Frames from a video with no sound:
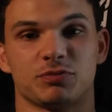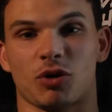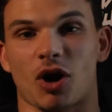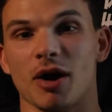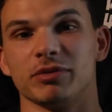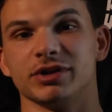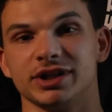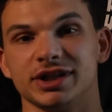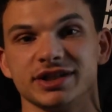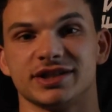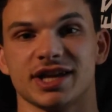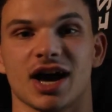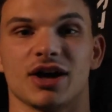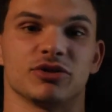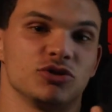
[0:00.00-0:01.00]
probably is
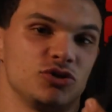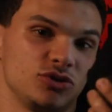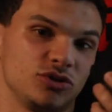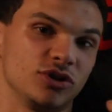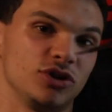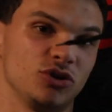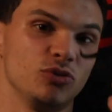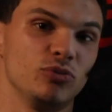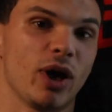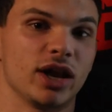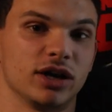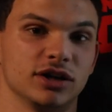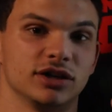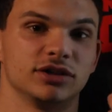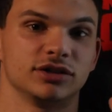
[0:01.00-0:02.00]
now the new
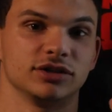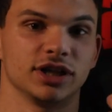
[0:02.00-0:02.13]
meta.